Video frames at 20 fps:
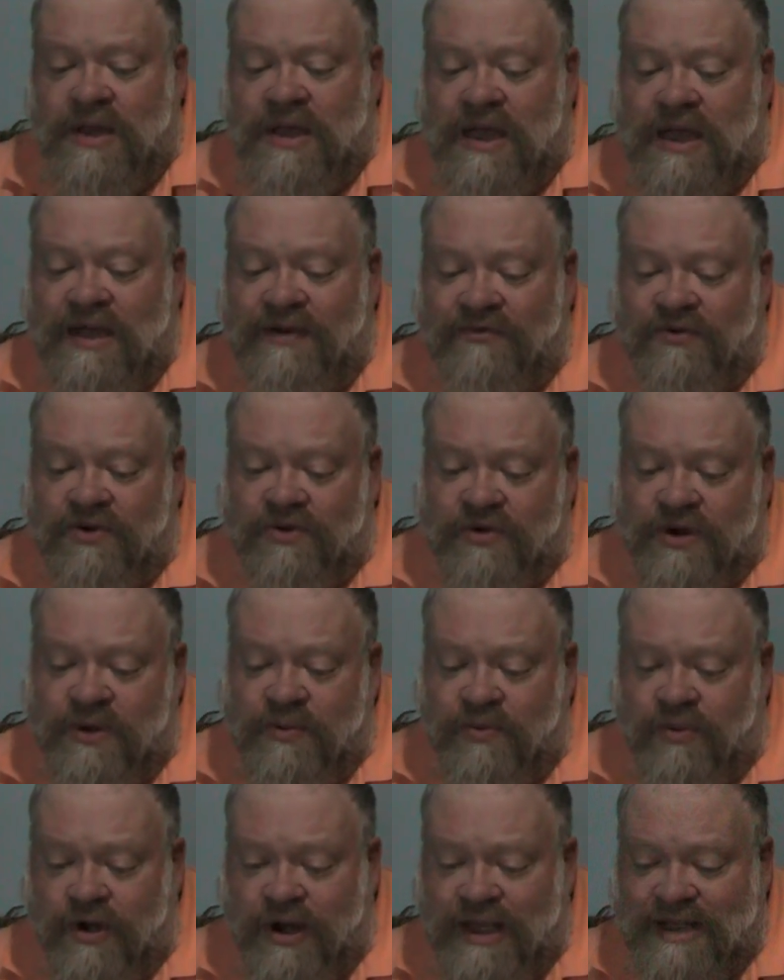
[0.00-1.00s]

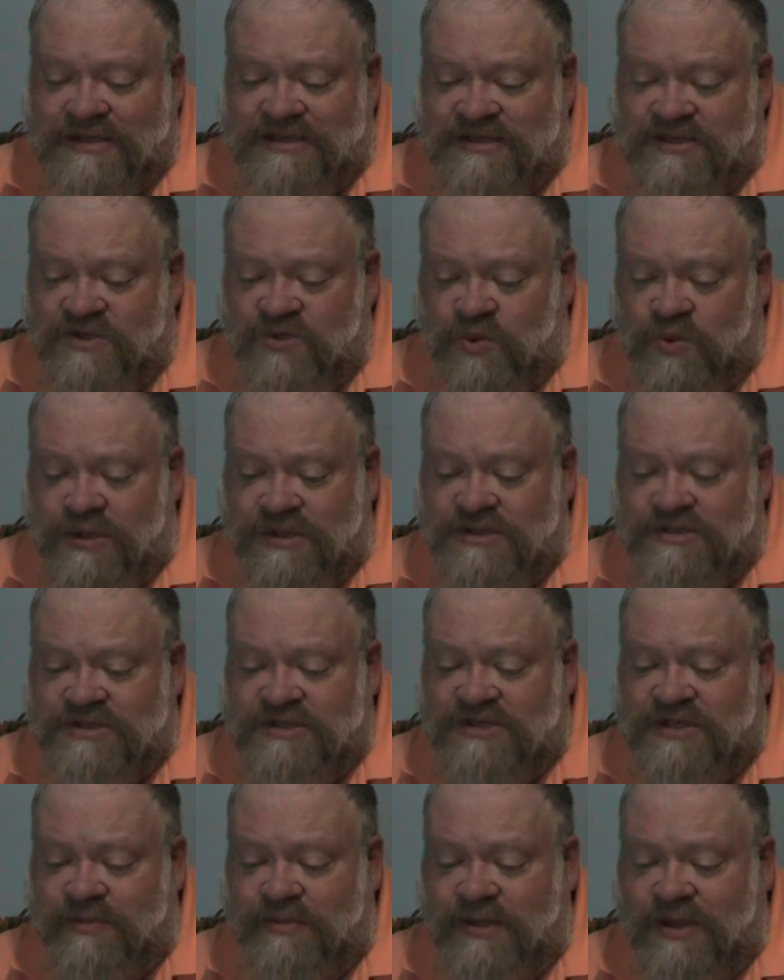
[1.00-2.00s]
evergreen branches, which
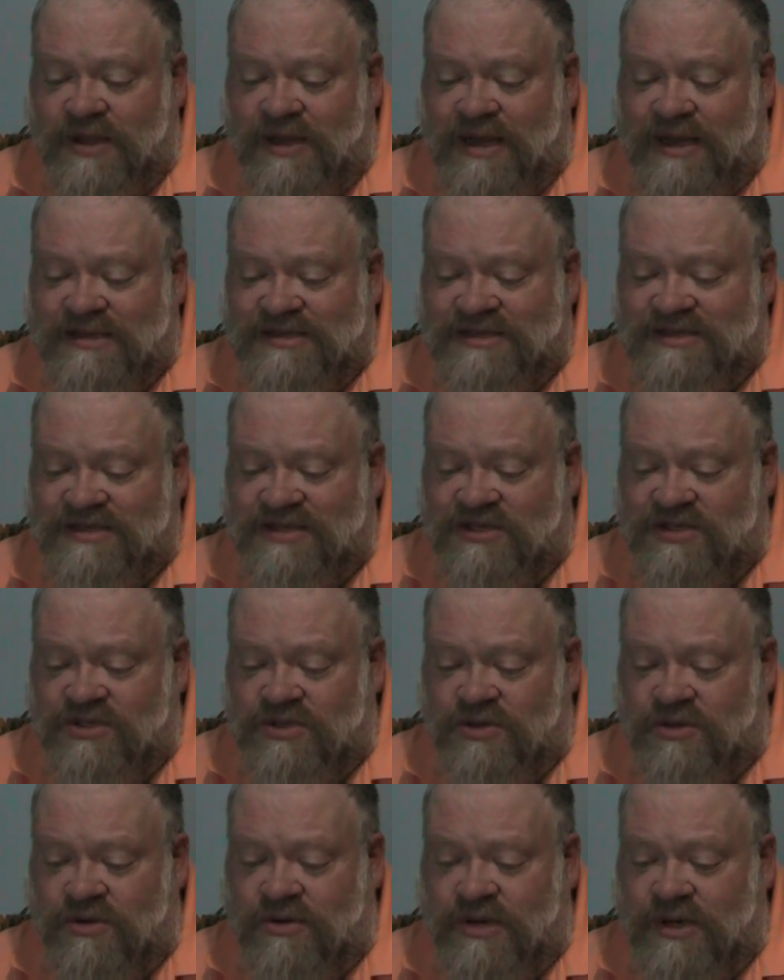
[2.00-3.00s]
symbolizes
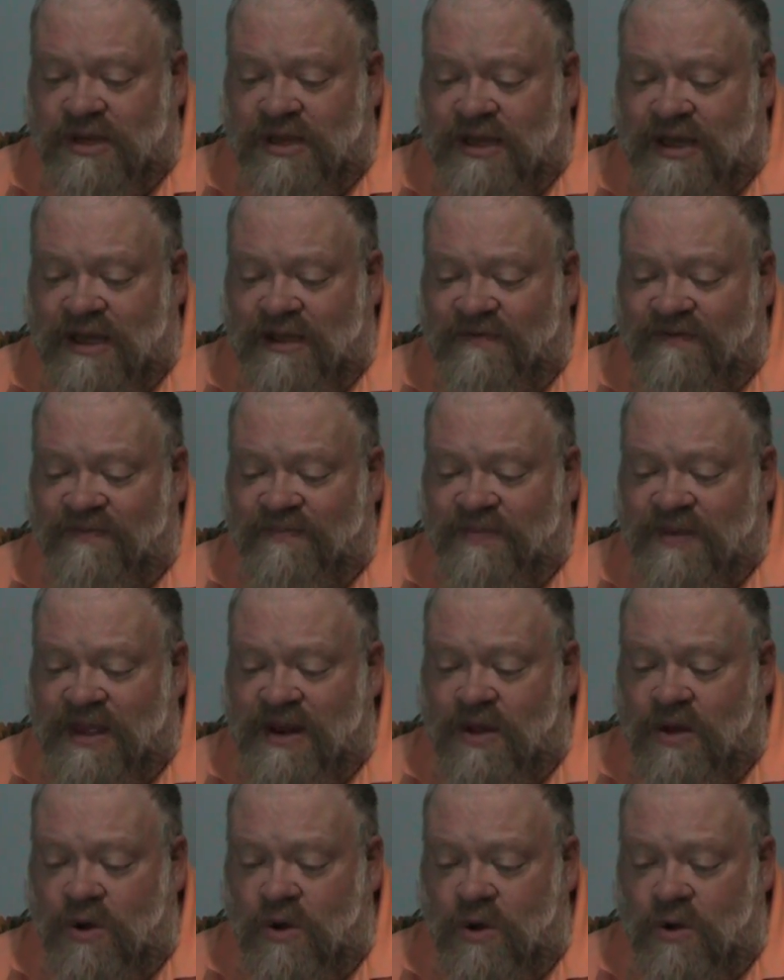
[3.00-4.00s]
enduring life
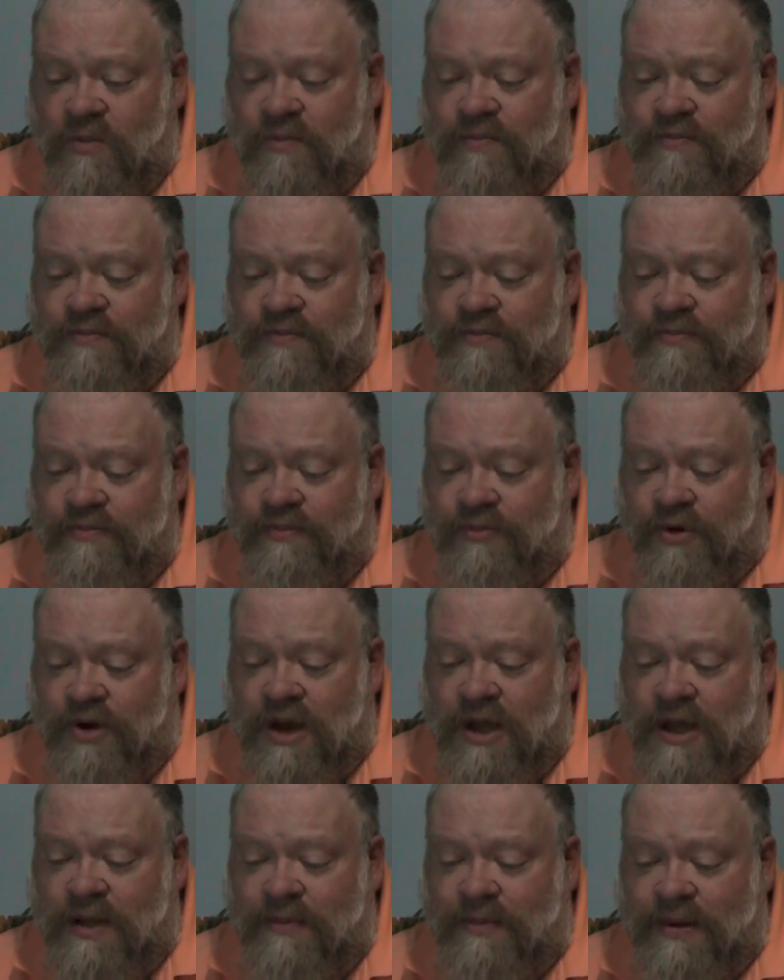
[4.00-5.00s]
and hope
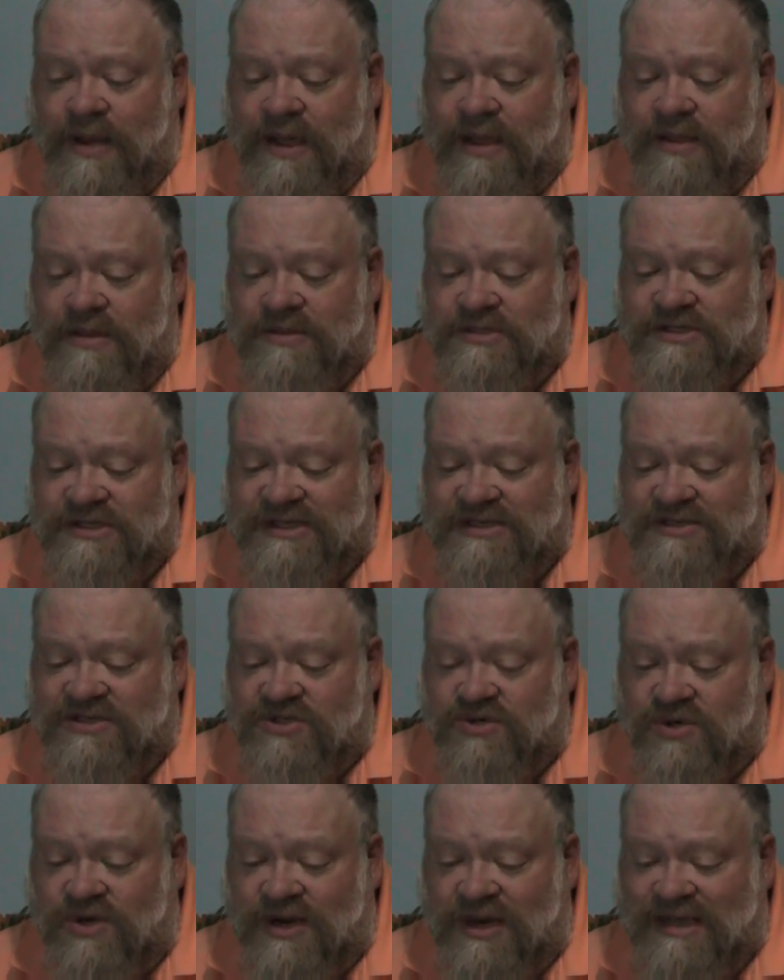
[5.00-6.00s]
brought by Jesus
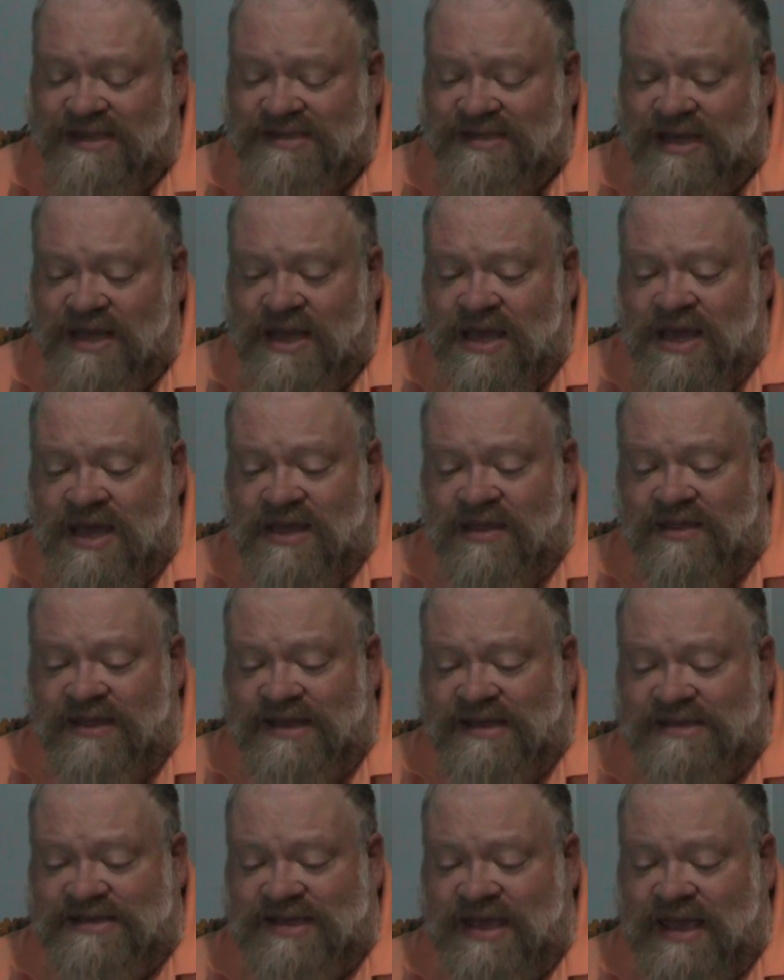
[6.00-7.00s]
Christ.
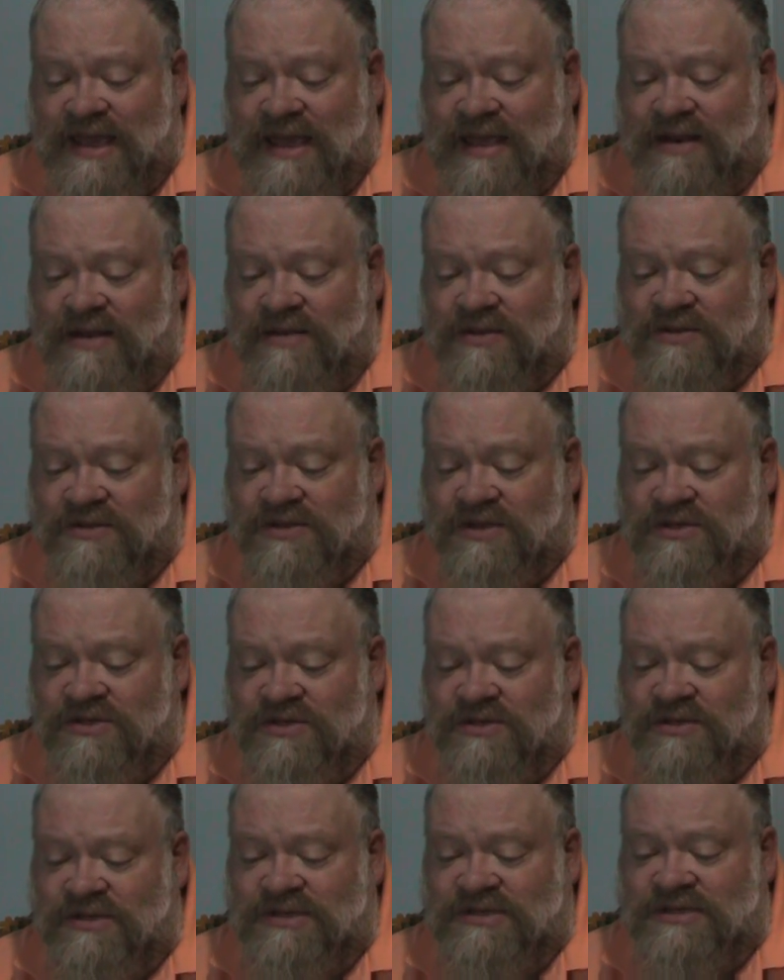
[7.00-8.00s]
These candles are
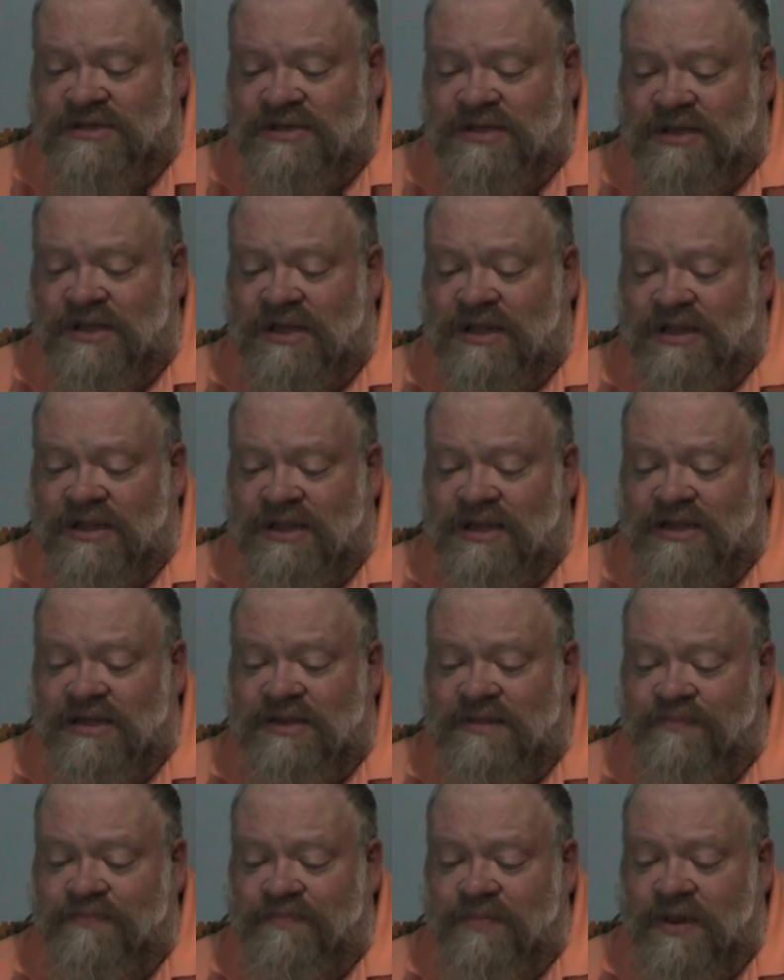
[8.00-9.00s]
traditionally lit
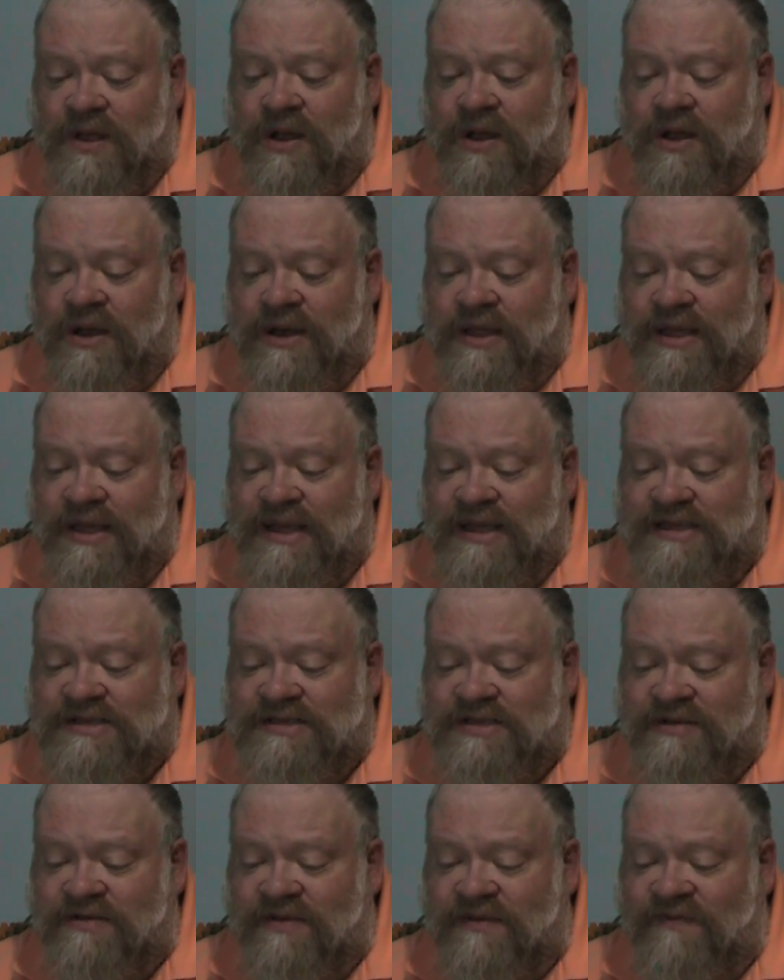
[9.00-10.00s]
on
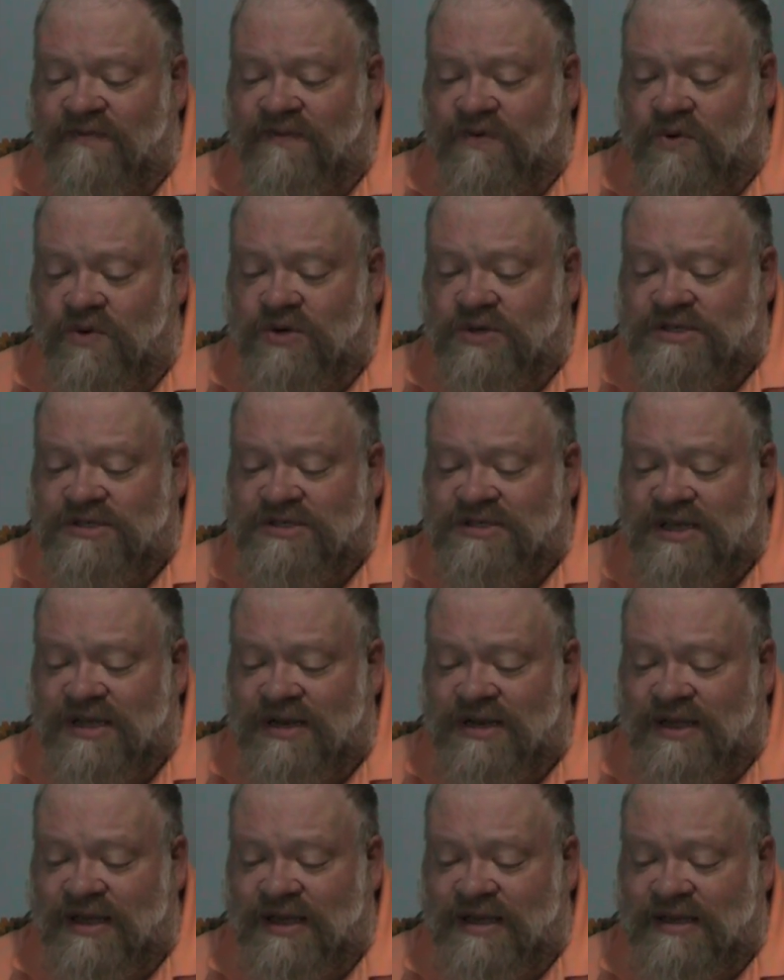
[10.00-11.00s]
each of the four
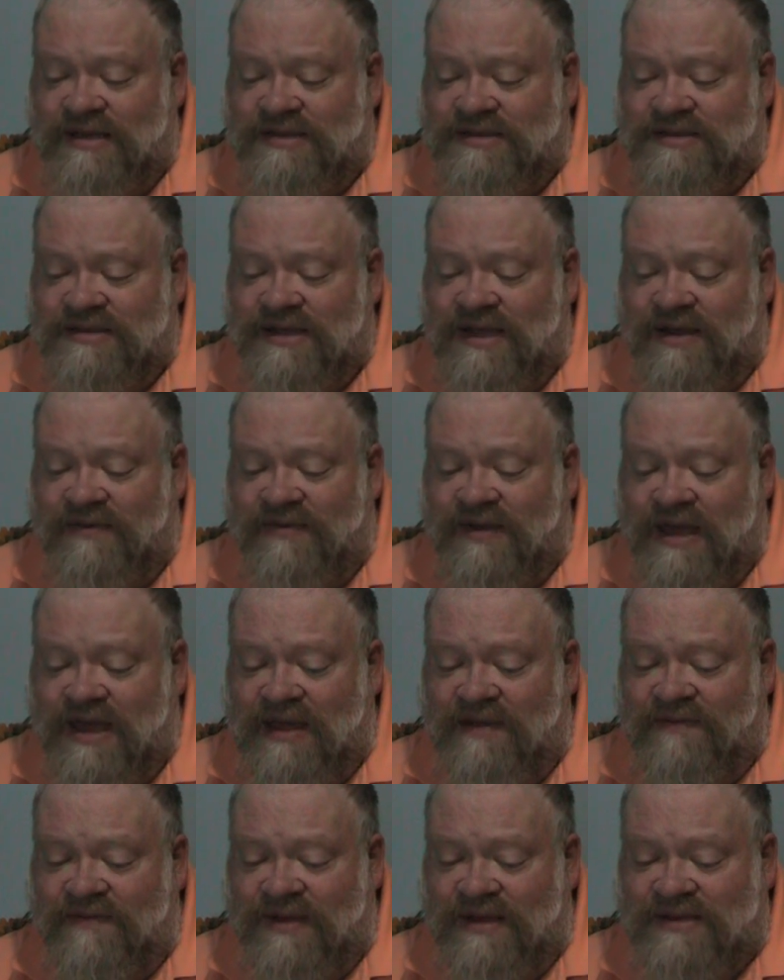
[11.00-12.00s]
Sundays of
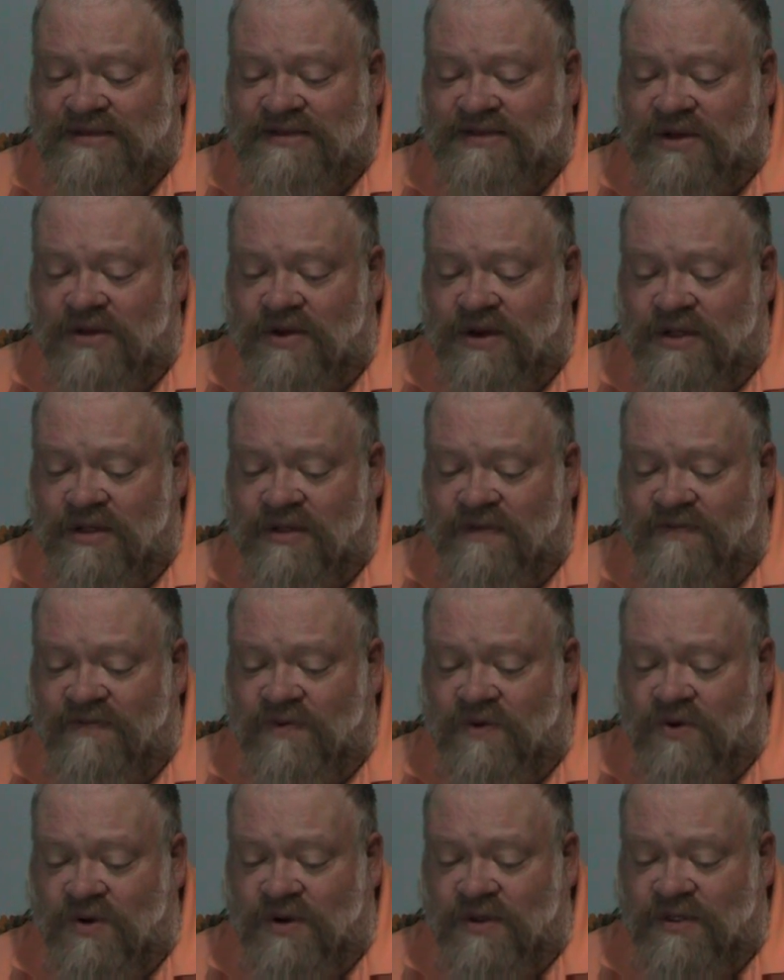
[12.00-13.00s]
Advent, starting the
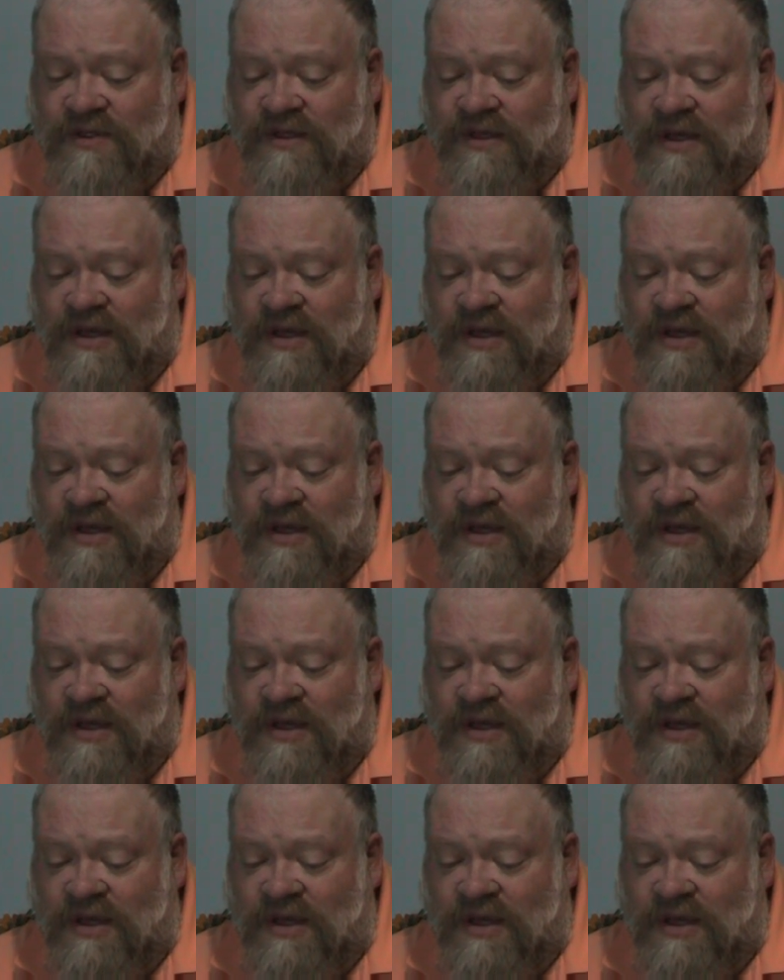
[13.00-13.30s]
fourth,